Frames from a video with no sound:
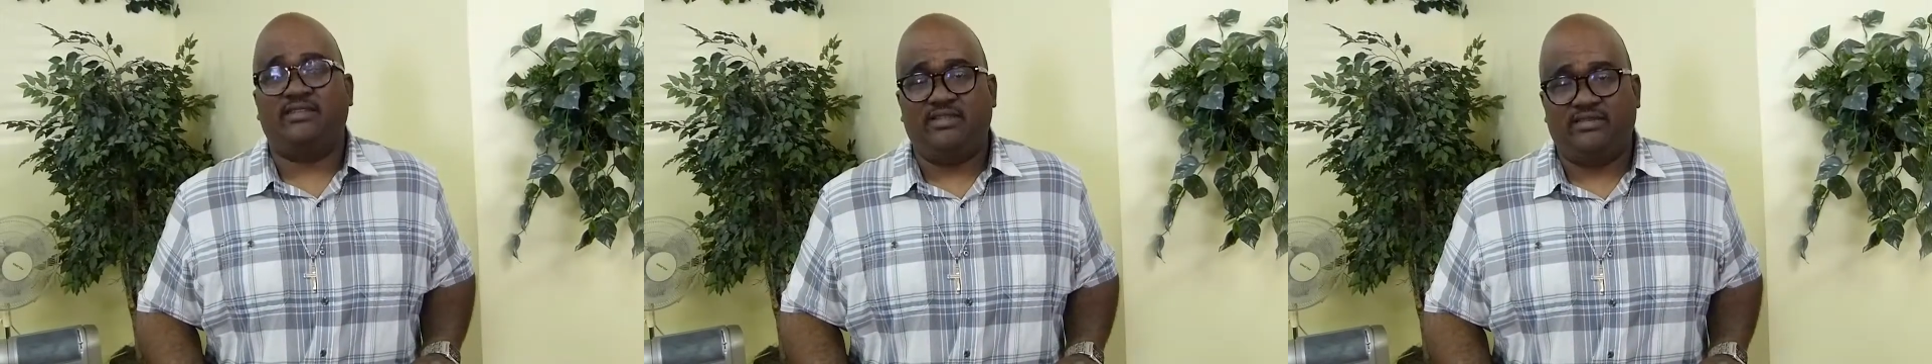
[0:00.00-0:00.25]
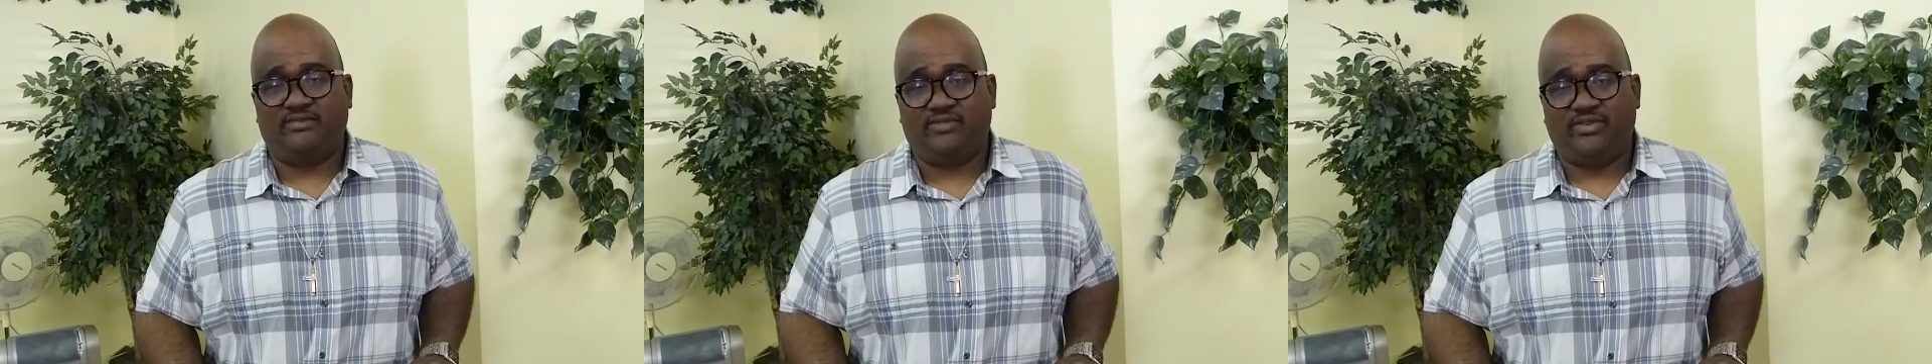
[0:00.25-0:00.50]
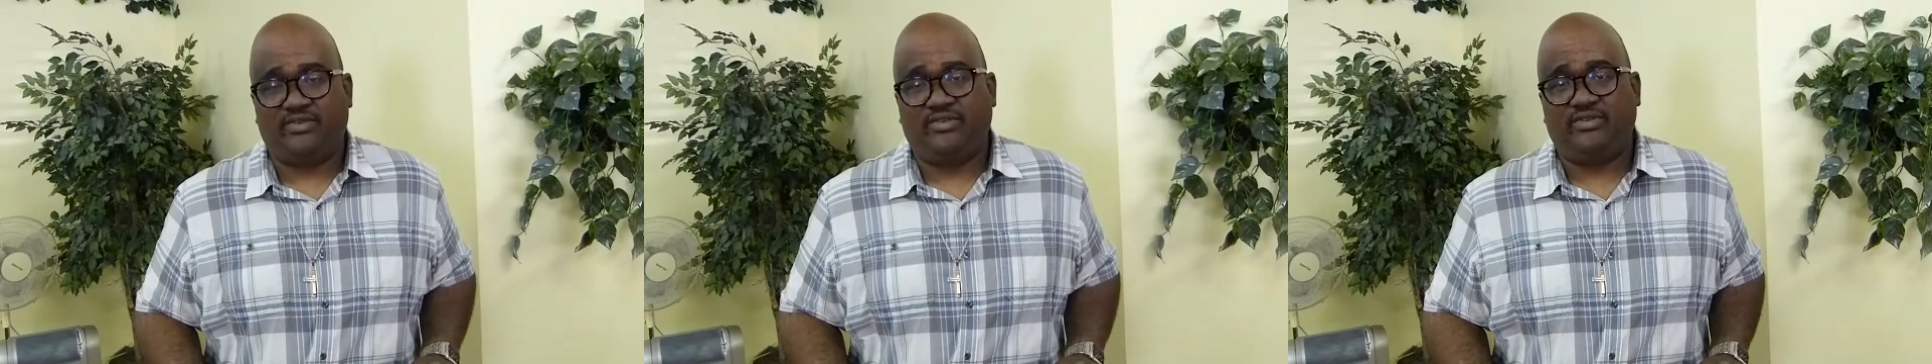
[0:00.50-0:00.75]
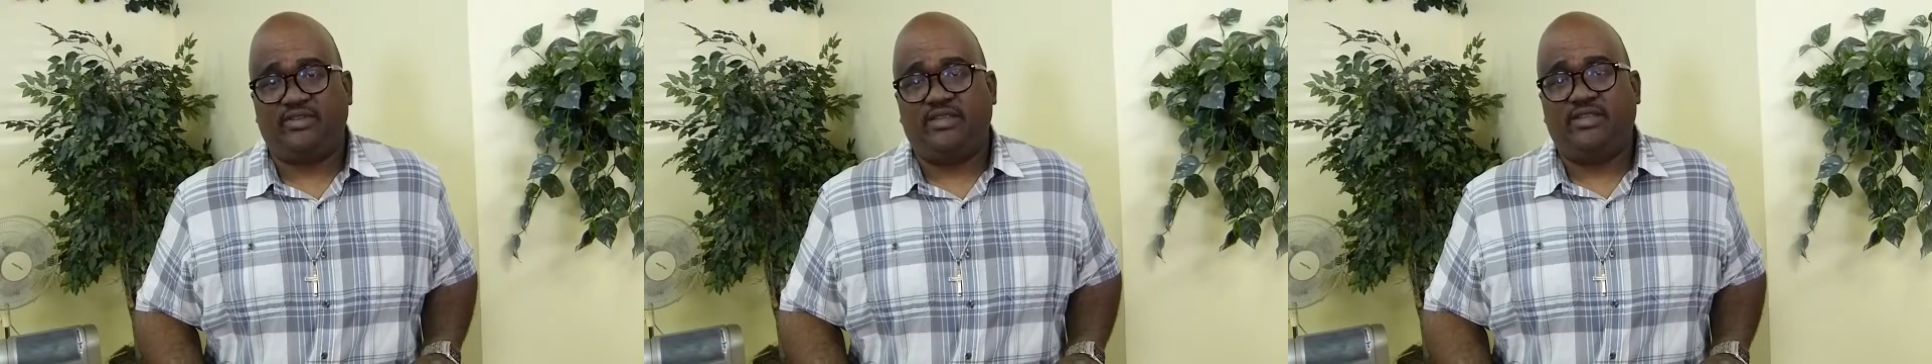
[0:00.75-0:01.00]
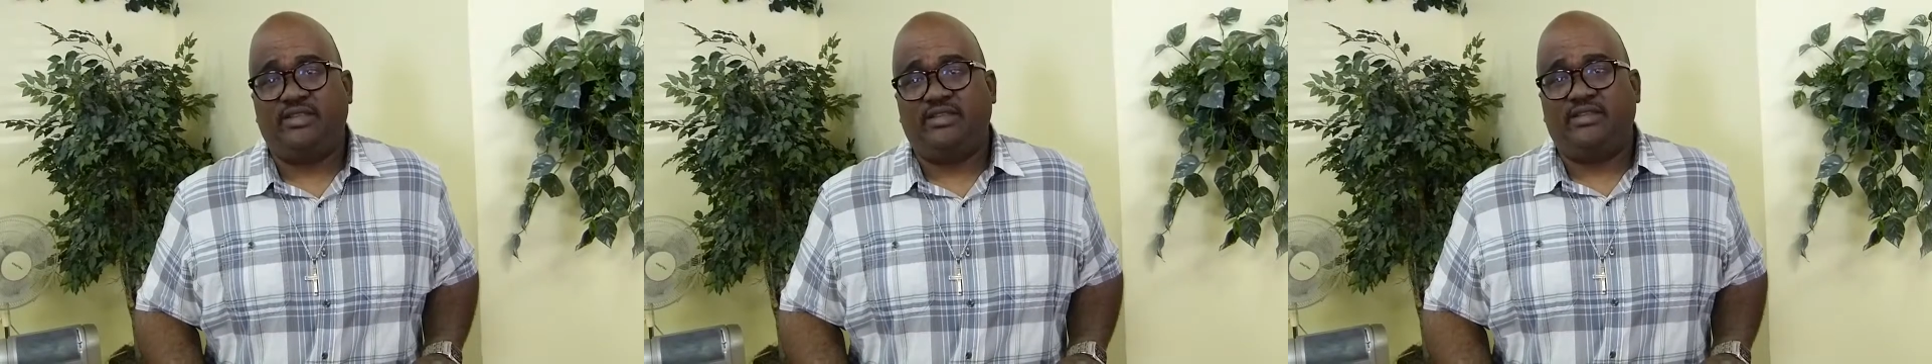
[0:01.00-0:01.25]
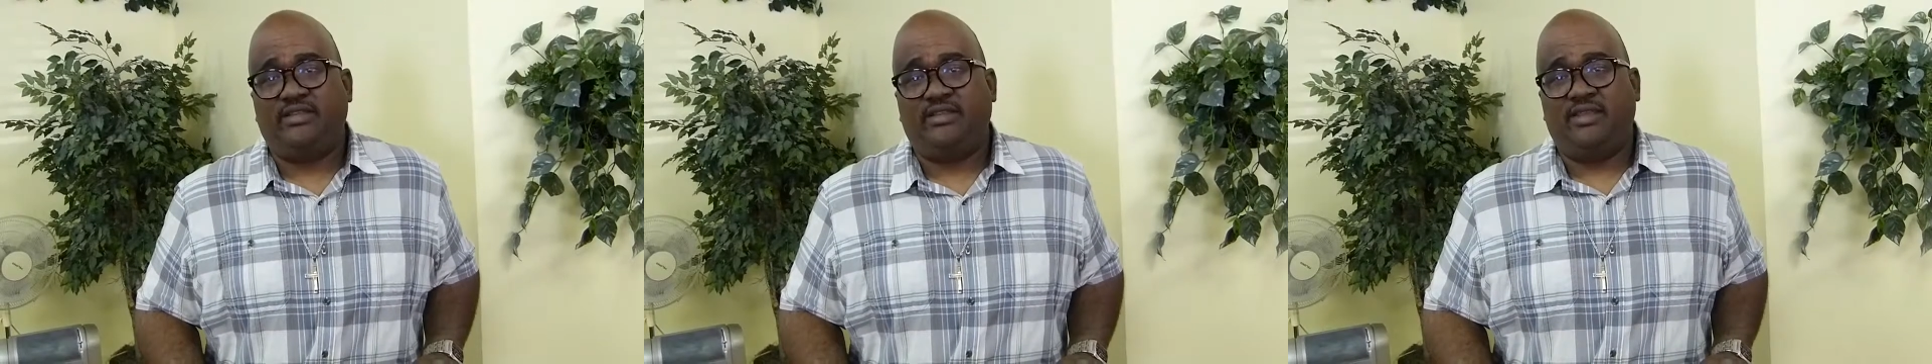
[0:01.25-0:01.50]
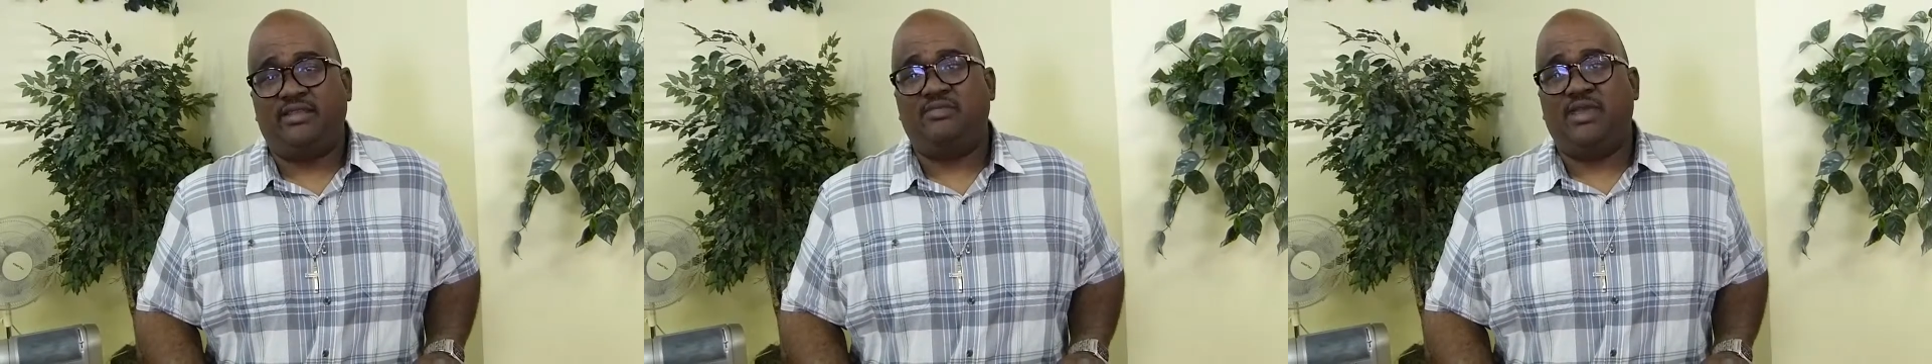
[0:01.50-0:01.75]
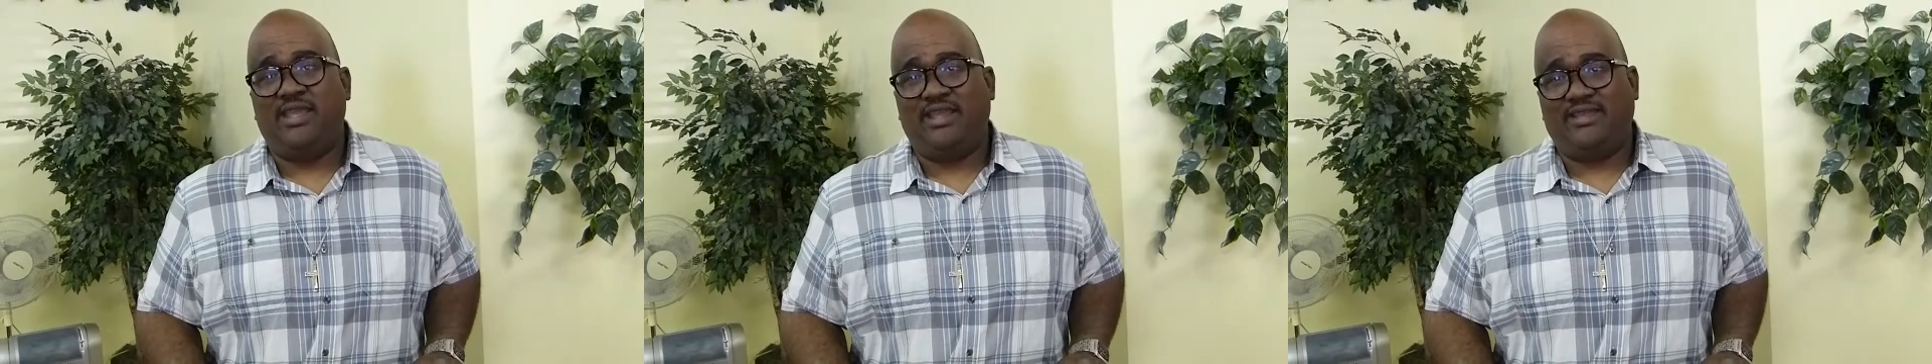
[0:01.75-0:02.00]
deliverance.
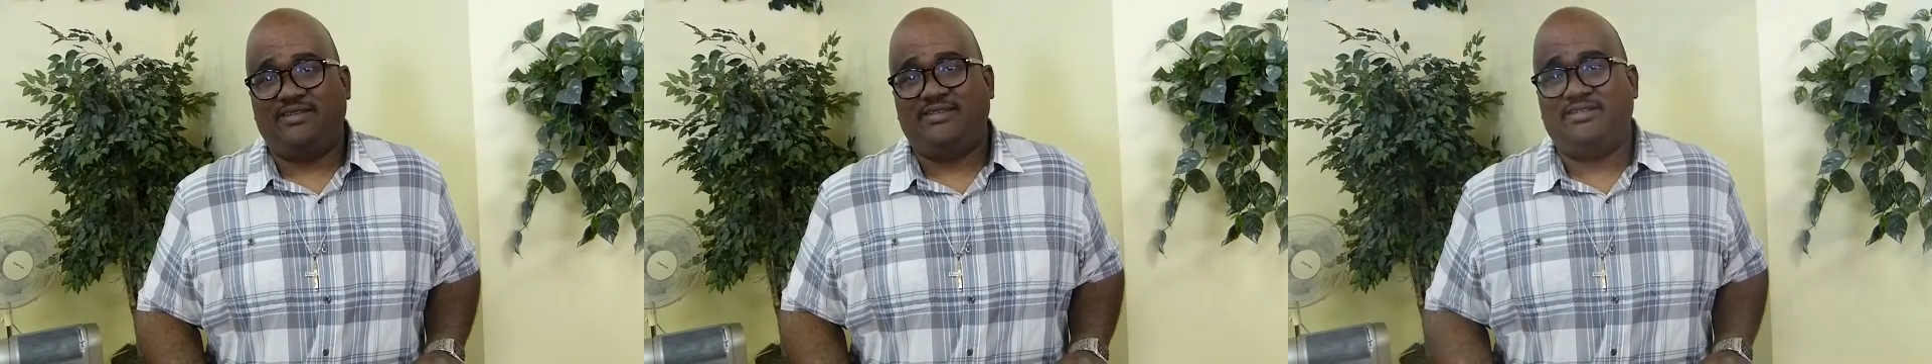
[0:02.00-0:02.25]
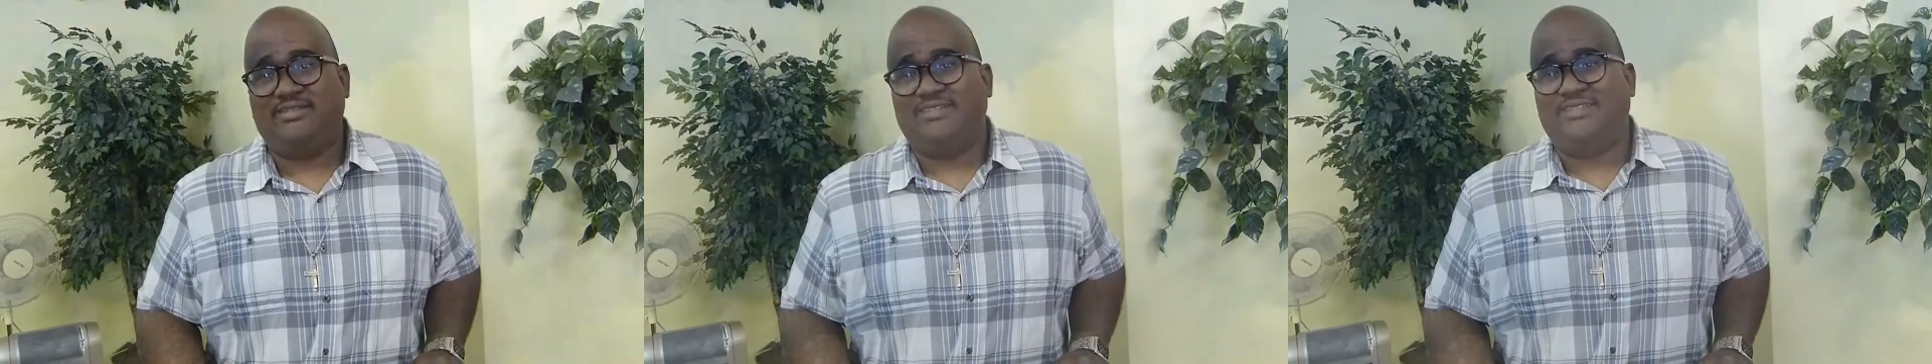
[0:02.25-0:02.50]
Amen.